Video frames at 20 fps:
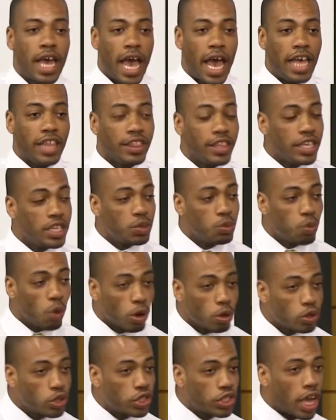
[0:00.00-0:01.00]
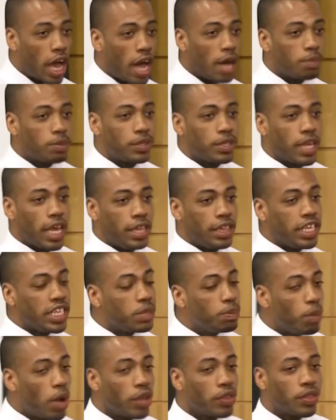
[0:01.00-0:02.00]
And these workshops and
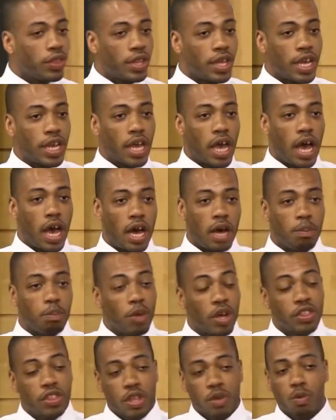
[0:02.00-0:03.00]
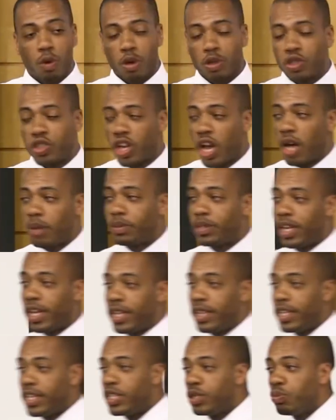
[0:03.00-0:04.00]
these monthly workshops
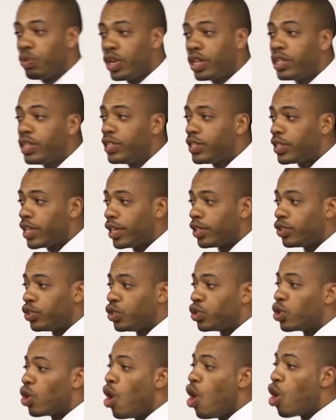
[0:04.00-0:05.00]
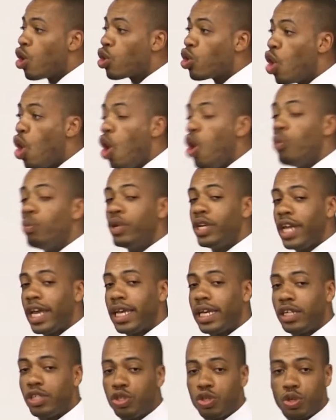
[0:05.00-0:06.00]
and these weekly sessions
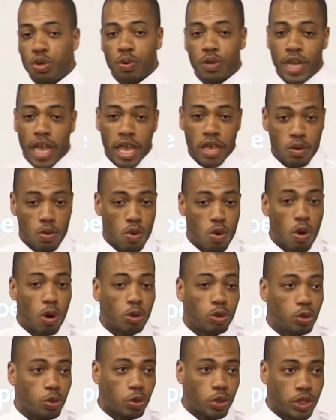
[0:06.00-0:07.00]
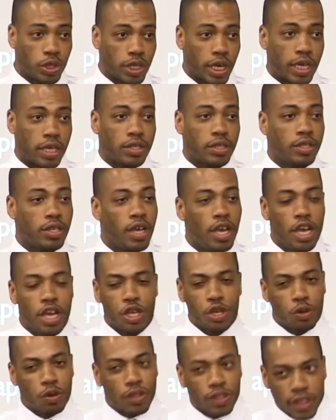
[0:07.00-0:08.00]
culminate into an annual cultural exchange.
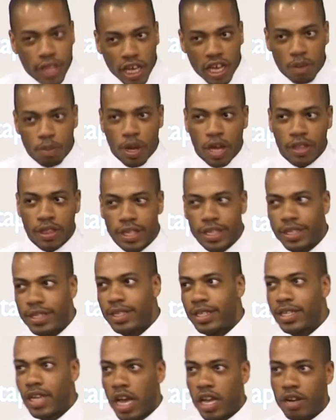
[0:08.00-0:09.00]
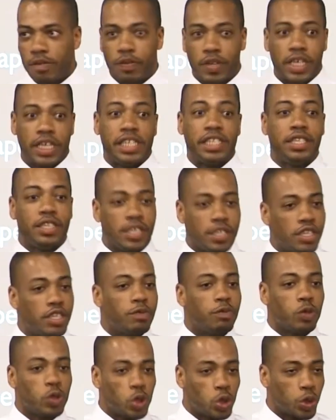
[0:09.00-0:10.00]
You can think about this as kind of an
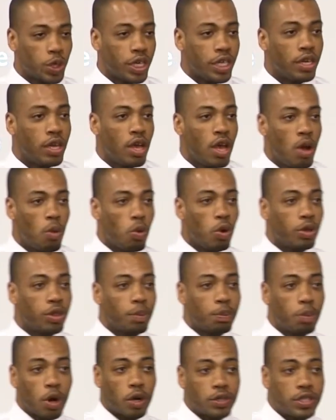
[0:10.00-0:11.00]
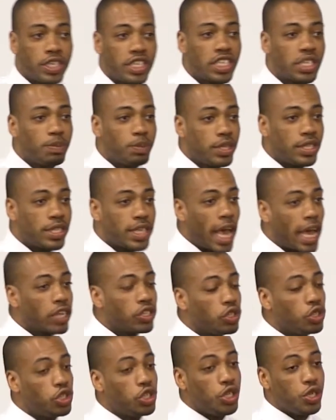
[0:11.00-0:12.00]
intensive retreat where the participants
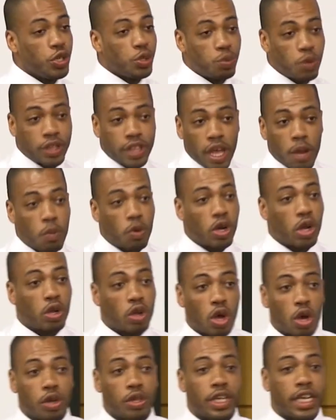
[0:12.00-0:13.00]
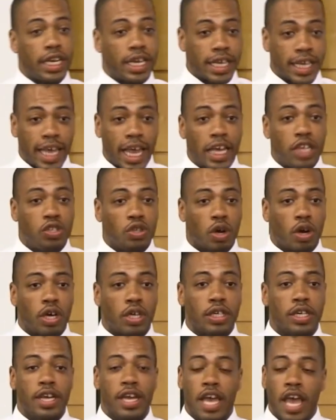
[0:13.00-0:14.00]
actually choose what they want to learn and engage
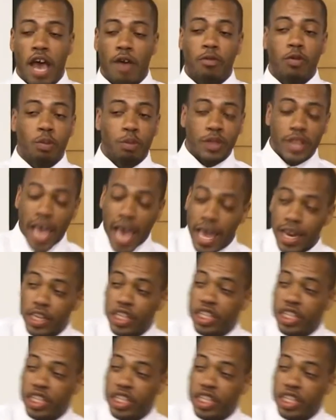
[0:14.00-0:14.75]
on. And from that